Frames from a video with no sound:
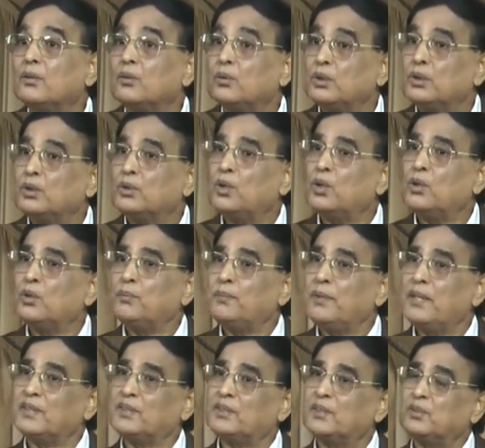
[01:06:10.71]
We go
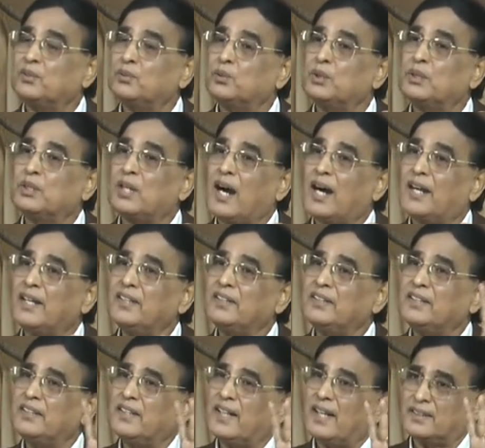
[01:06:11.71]
first with
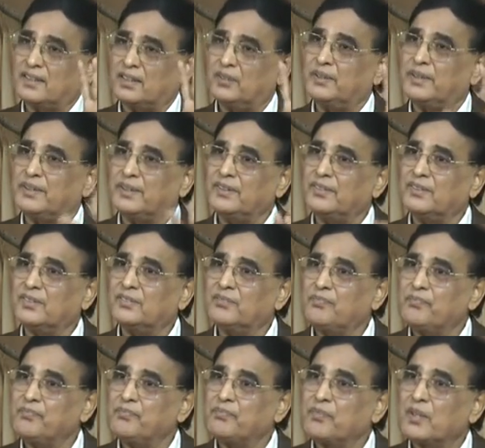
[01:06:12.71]
R&D activities,
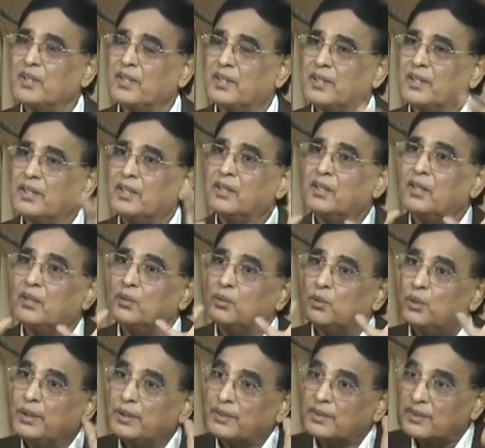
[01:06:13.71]

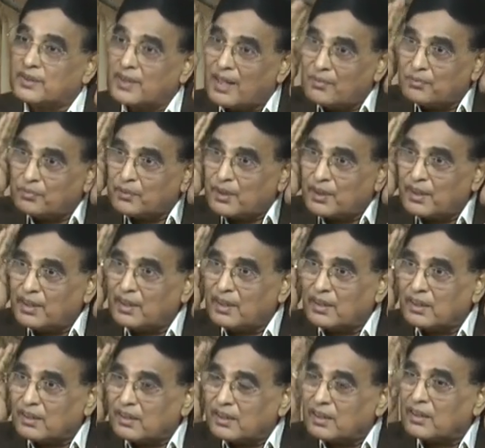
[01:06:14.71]
with
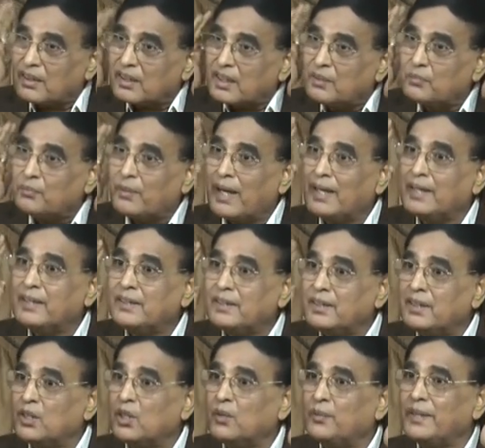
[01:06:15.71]
something in mind,
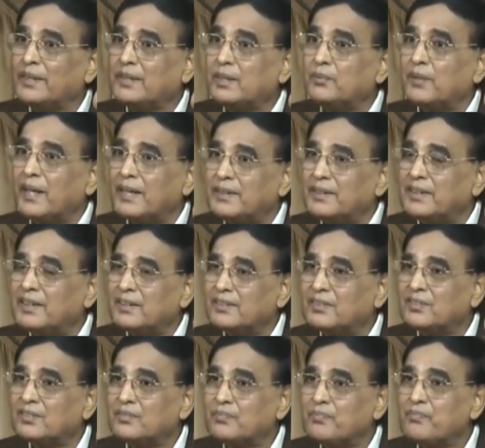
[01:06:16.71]
innovative
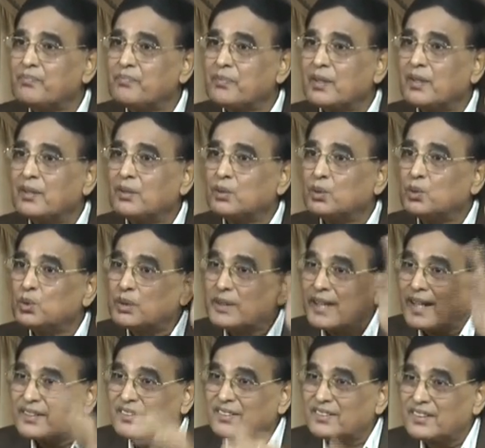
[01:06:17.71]
ideas, to
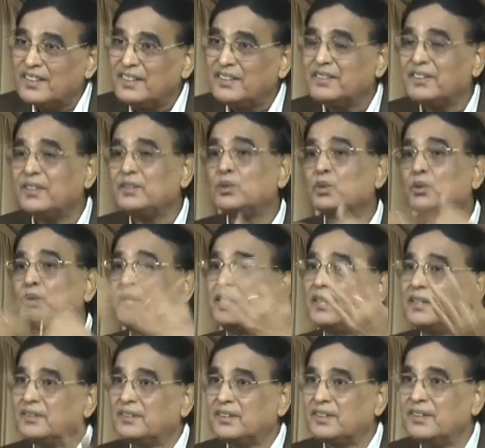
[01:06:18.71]
translate into
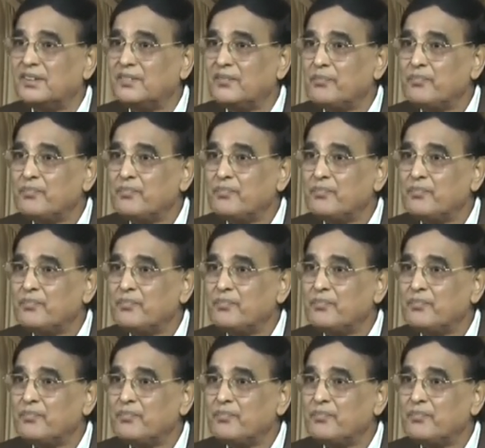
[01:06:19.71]
reality.